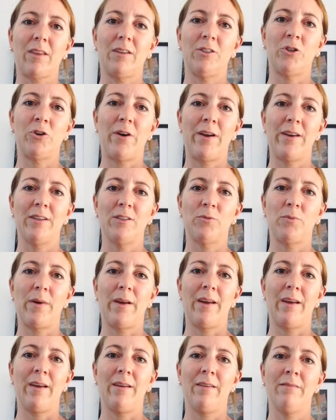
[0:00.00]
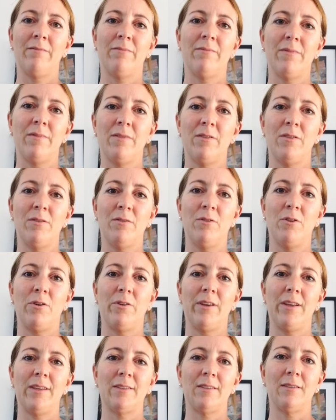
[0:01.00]
trend where
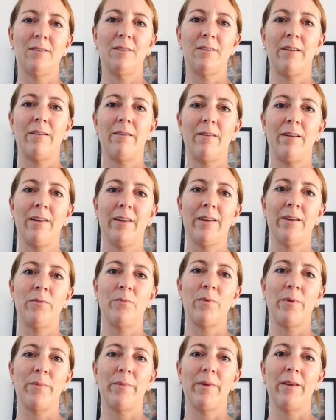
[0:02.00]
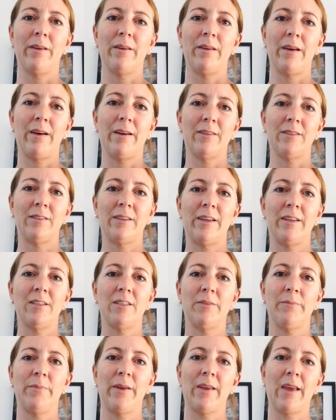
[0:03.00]
not necessarily women seem
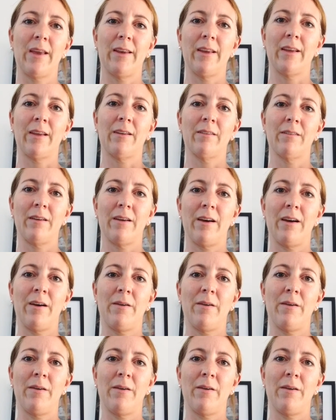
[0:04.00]
to be getting